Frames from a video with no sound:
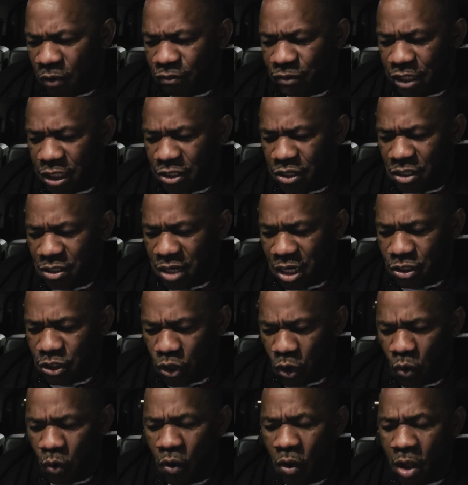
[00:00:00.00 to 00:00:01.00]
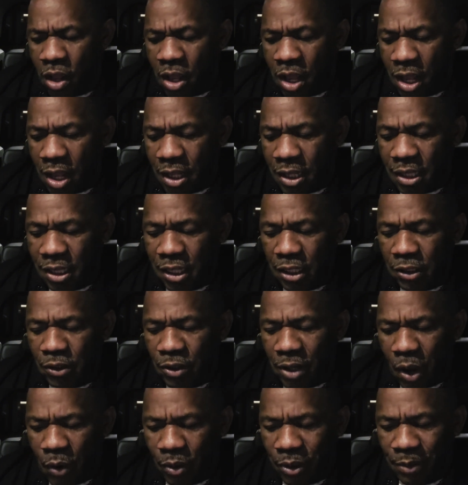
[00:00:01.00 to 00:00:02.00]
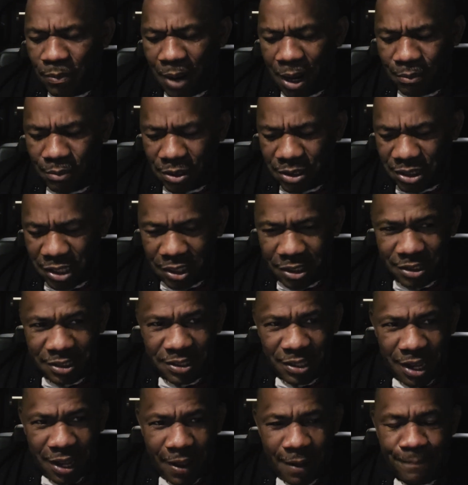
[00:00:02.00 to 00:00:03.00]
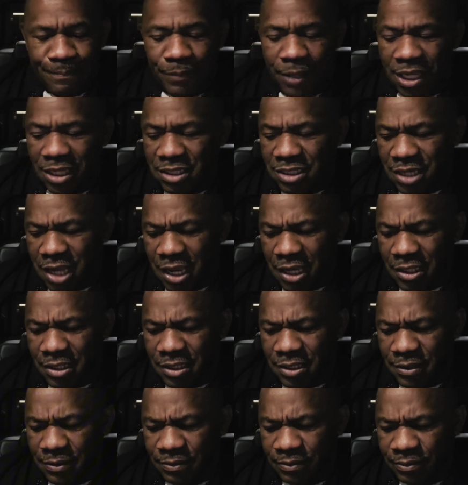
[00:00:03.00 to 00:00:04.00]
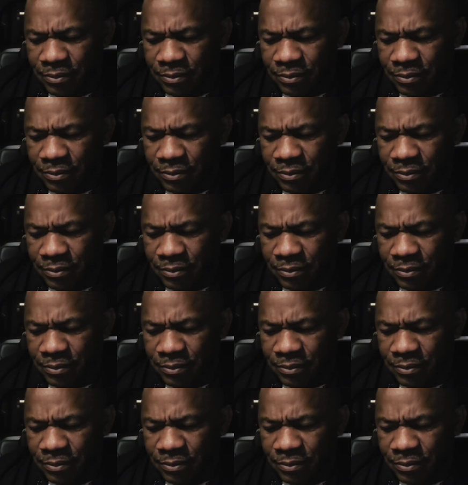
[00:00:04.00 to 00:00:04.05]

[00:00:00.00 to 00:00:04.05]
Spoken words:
of Jesus Christ. So look at what the Bible says. It says,